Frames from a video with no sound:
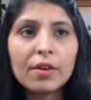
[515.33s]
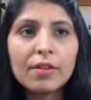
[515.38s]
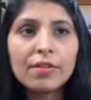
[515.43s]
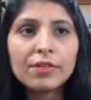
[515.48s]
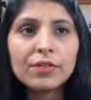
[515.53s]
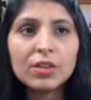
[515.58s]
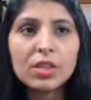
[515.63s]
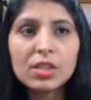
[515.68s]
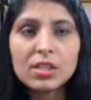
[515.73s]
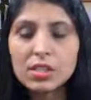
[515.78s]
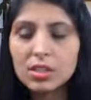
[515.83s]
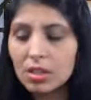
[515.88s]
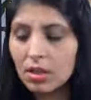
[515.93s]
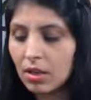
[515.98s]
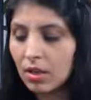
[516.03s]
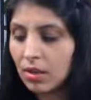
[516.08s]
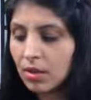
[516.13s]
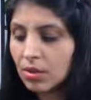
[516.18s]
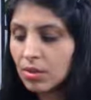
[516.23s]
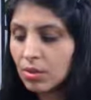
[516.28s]
of this
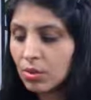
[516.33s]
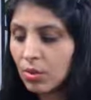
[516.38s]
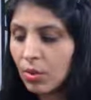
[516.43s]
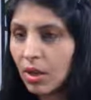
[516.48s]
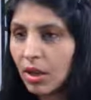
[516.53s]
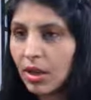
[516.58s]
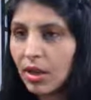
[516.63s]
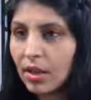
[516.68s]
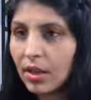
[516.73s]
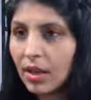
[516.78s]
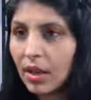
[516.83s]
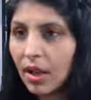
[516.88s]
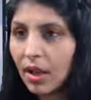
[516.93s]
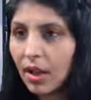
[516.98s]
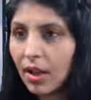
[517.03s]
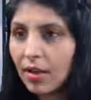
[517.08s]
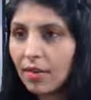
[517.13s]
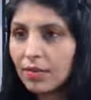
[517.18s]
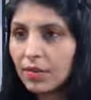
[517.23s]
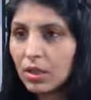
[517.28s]
color, so I
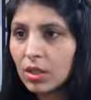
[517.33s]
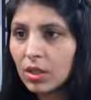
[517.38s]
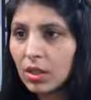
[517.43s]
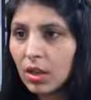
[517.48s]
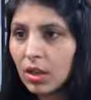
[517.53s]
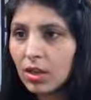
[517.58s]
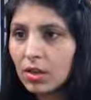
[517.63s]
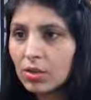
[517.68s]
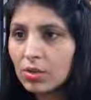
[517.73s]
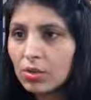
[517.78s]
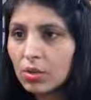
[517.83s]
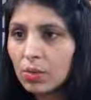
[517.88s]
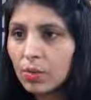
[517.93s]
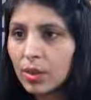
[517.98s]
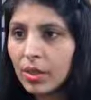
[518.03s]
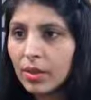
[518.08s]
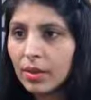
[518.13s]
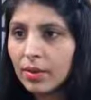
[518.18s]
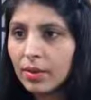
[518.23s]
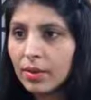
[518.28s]
have the colors over
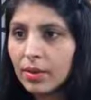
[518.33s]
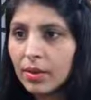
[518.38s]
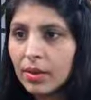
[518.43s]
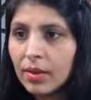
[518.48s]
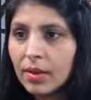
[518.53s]
here.